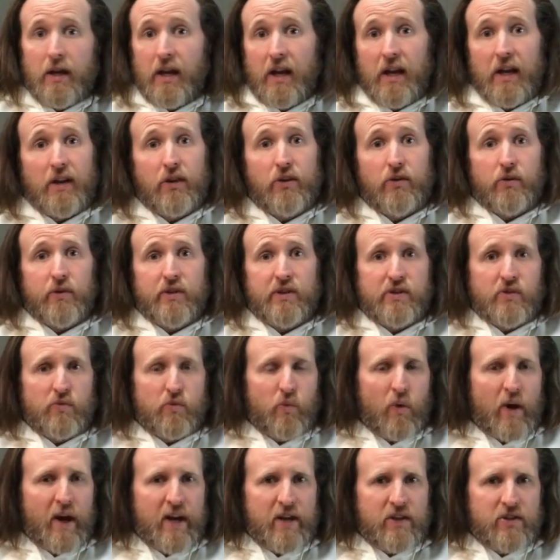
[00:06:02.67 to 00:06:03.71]
increase
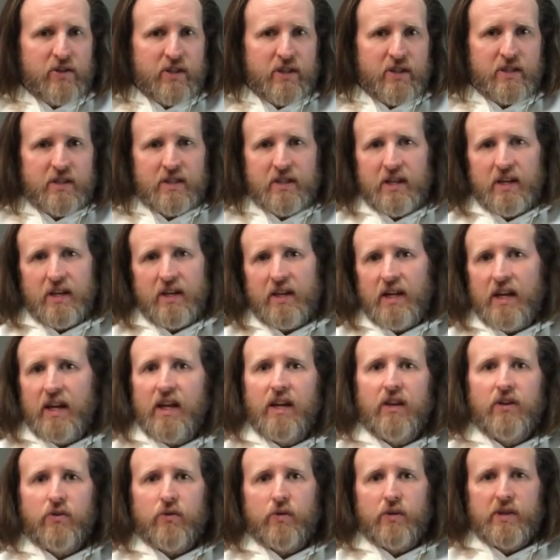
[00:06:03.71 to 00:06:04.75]
wages and
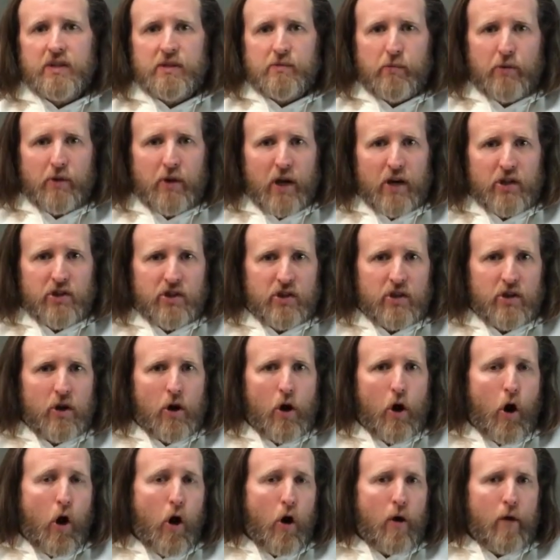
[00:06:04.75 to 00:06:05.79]
increase production,
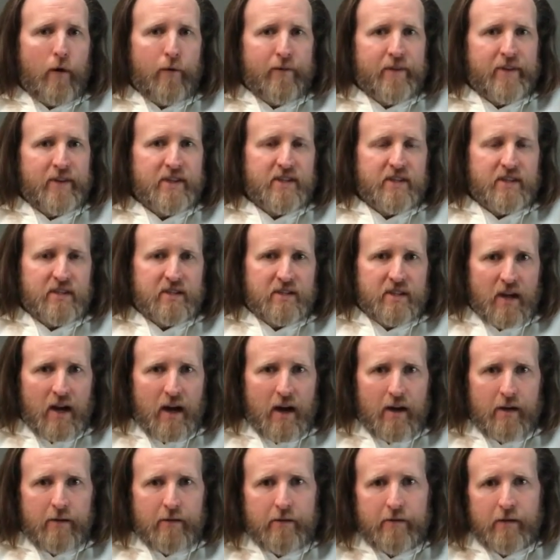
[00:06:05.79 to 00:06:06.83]
all of this
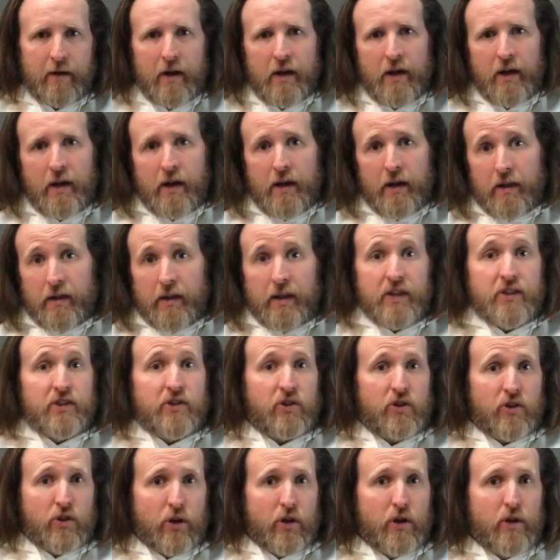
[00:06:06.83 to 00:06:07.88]
stuff that's
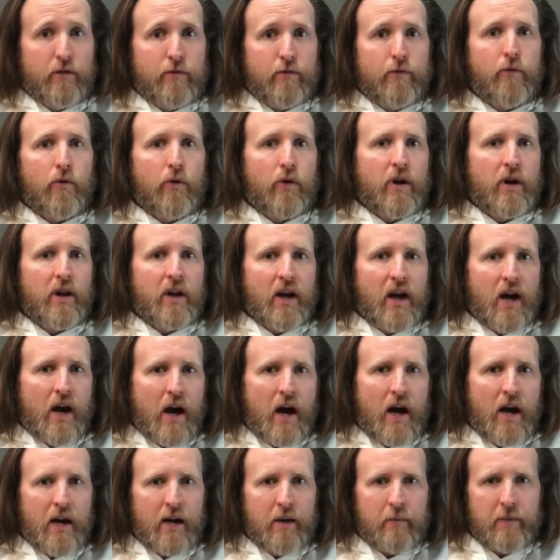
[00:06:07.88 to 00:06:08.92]
good for an
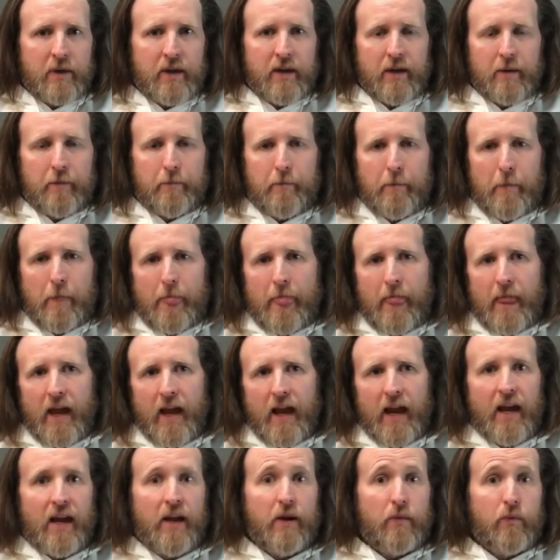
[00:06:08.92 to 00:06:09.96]
economy.
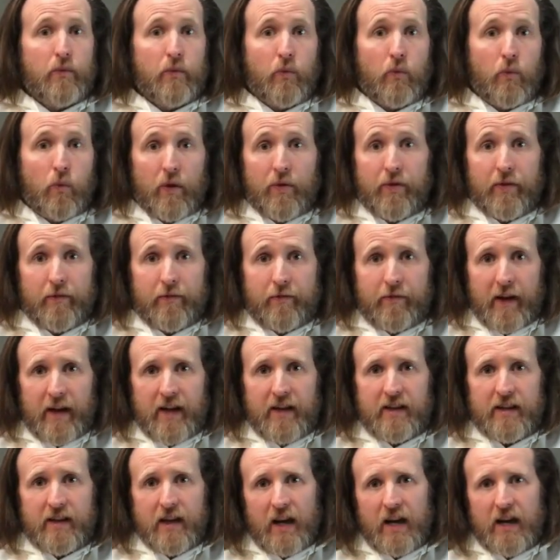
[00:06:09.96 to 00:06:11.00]
And what the
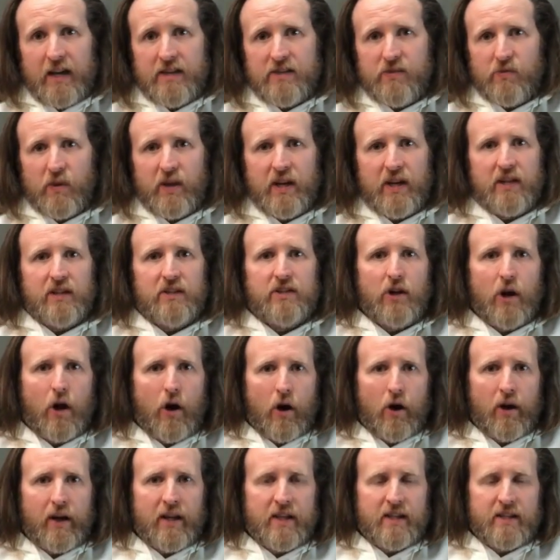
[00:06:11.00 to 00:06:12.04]
Fed does when it
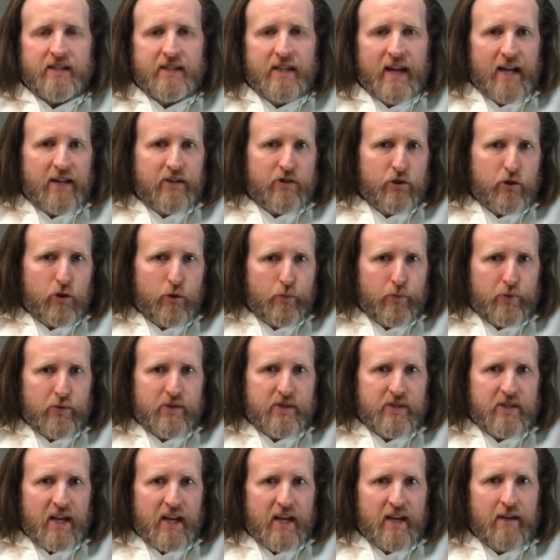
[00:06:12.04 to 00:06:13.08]
targets that
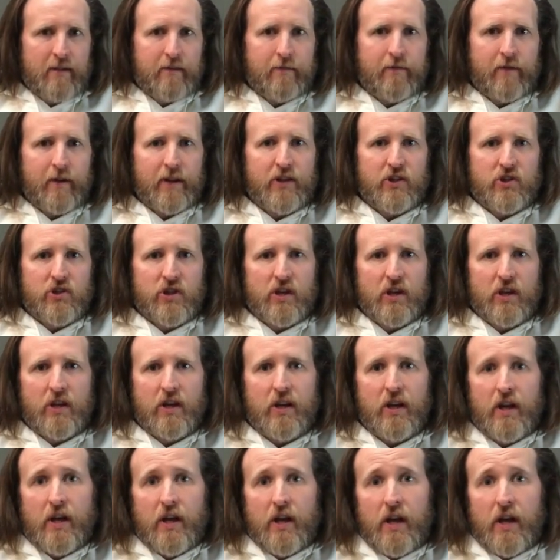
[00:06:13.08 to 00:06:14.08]
2% inflation,